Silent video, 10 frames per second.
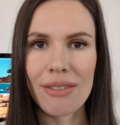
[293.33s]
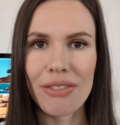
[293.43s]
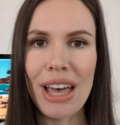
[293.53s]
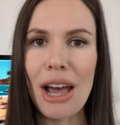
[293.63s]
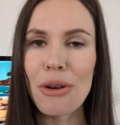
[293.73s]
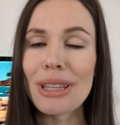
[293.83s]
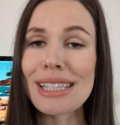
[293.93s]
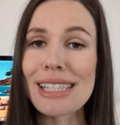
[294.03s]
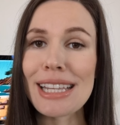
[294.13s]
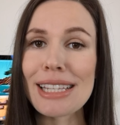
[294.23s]
Now
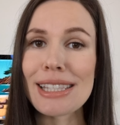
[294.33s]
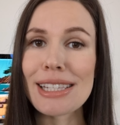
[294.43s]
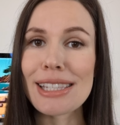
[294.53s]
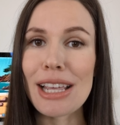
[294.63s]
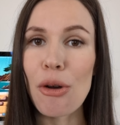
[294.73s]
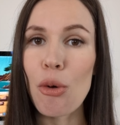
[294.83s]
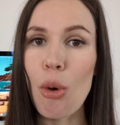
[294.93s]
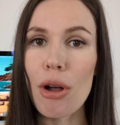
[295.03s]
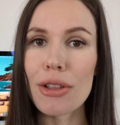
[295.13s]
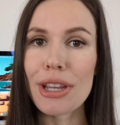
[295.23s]
let's test the sound
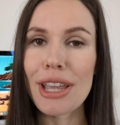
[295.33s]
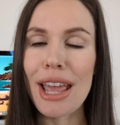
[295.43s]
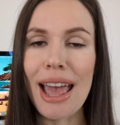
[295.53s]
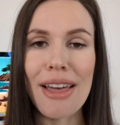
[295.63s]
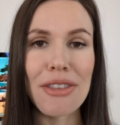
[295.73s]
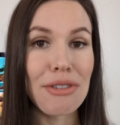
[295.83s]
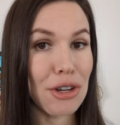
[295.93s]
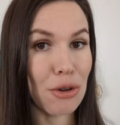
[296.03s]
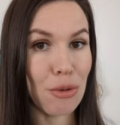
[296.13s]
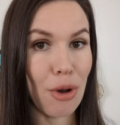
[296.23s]
quality and the
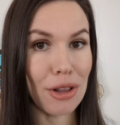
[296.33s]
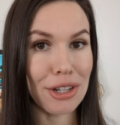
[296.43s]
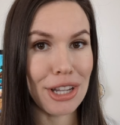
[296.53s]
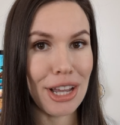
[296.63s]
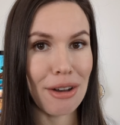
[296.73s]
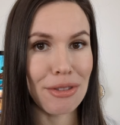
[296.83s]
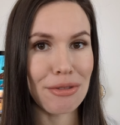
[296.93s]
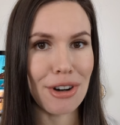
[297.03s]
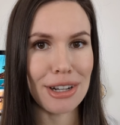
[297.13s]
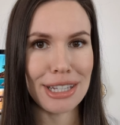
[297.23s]
video quality of the
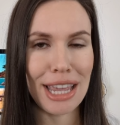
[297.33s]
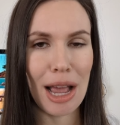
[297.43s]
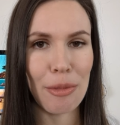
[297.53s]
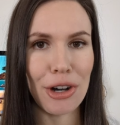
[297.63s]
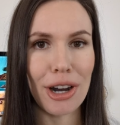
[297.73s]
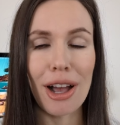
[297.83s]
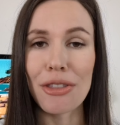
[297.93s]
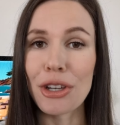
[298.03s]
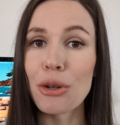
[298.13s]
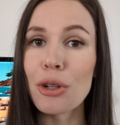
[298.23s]
front camera on
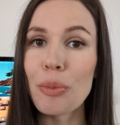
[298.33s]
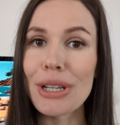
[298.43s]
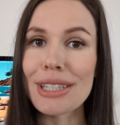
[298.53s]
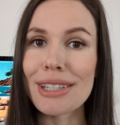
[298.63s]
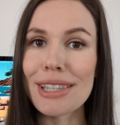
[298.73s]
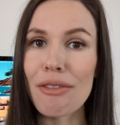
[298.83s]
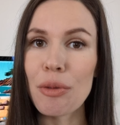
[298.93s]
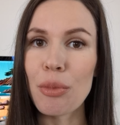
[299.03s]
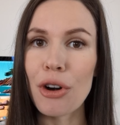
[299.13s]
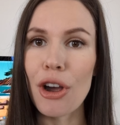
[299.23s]
the Google Pixel seven
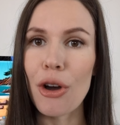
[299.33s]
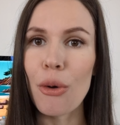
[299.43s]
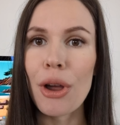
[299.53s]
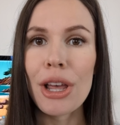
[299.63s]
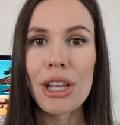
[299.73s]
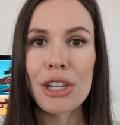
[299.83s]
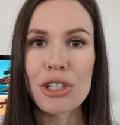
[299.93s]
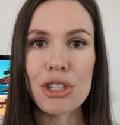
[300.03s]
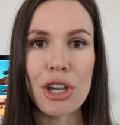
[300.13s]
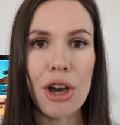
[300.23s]
Pro.
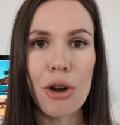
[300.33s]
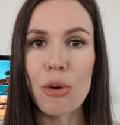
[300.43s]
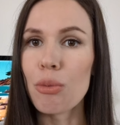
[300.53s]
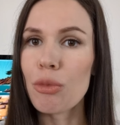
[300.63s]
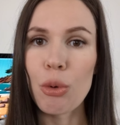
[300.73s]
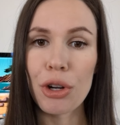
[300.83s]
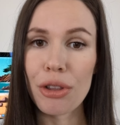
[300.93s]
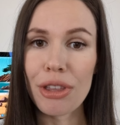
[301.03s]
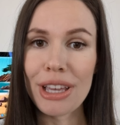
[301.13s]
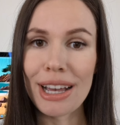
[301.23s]
So what do you
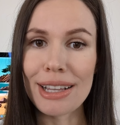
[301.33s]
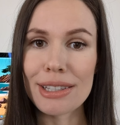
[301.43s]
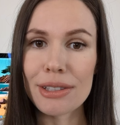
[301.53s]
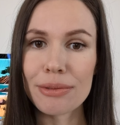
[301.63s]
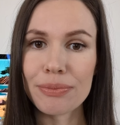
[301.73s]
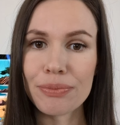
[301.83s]
think, guys?